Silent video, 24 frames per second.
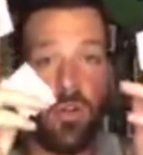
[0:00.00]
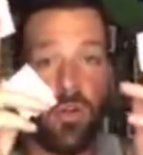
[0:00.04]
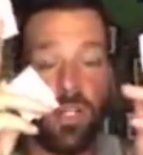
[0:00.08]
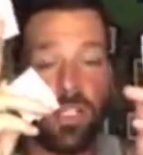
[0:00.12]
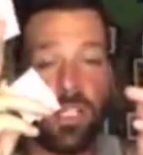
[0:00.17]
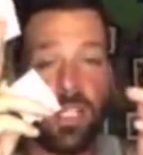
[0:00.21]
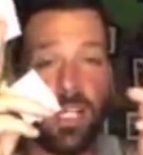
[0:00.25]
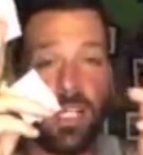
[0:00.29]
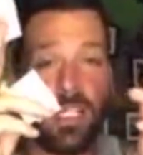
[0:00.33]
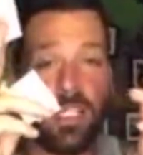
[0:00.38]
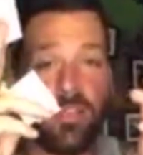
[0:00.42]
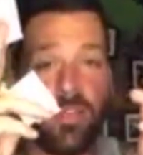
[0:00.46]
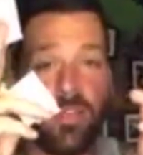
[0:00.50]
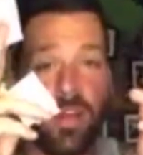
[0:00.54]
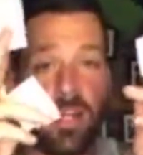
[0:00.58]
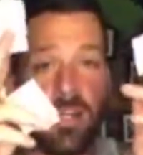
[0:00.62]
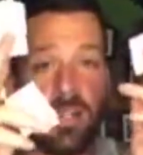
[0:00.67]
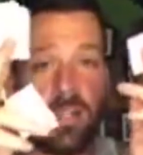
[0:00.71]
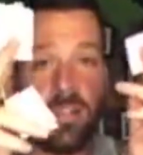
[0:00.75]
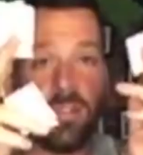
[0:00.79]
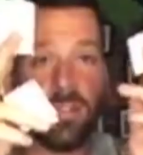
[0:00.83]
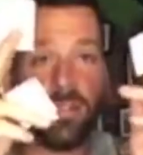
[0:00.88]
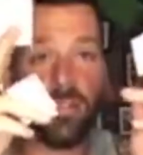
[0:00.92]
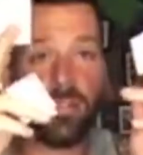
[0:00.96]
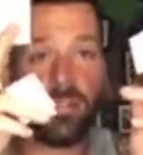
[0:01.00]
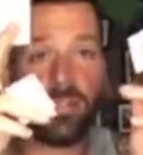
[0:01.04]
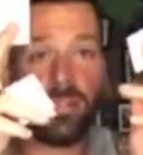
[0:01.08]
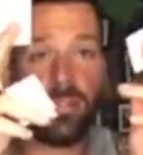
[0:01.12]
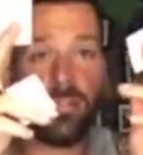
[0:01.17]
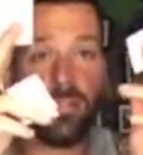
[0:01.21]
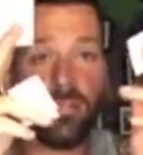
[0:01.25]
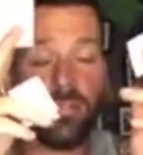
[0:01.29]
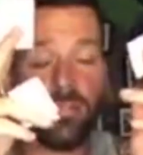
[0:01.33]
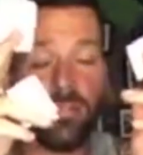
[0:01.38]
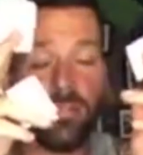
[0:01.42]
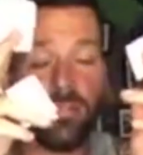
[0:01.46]
Chris Kinsvader.
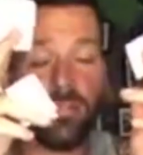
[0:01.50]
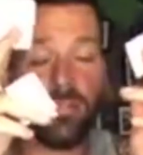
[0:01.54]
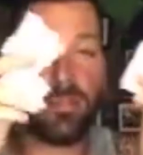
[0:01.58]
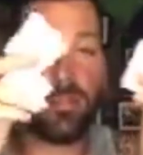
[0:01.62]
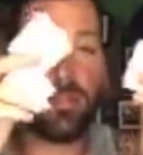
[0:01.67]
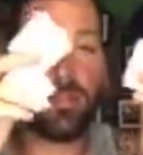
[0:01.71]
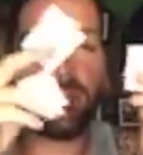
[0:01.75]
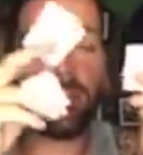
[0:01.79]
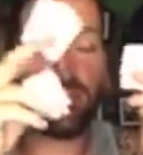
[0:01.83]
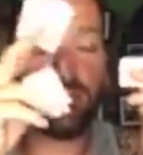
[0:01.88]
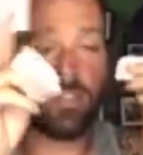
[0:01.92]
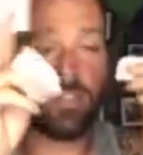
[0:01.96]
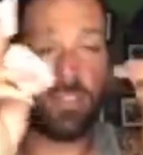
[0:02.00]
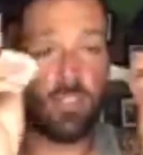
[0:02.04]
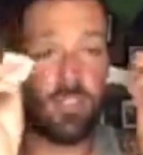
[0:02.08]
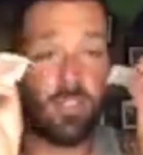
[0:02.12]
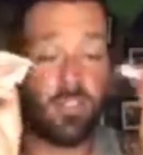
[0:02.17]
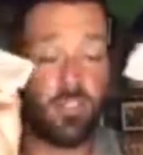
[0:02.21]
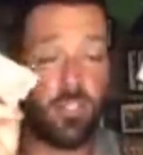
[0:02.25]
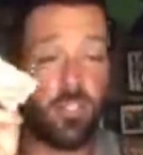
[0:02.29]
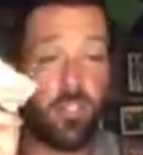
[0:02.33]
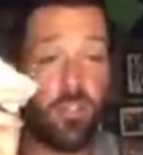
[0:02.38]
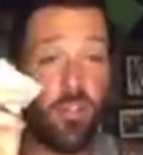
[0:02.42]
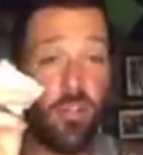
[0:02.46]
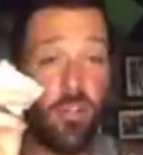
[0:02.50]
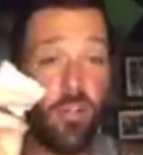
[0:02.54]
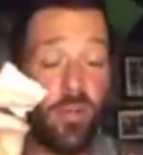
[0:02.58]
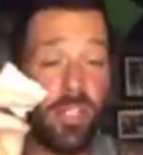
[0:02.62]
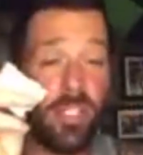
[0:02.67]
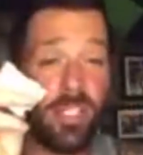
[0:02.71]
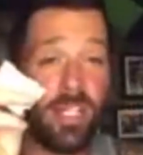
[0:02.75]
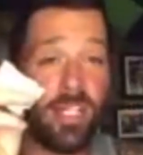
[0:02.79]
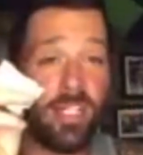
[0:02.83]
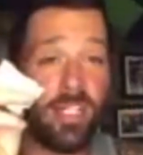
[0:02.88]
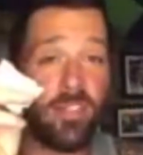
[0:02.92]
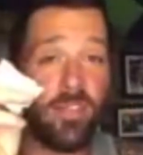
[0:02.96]
There's 2
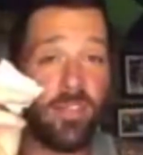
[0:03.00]
Chris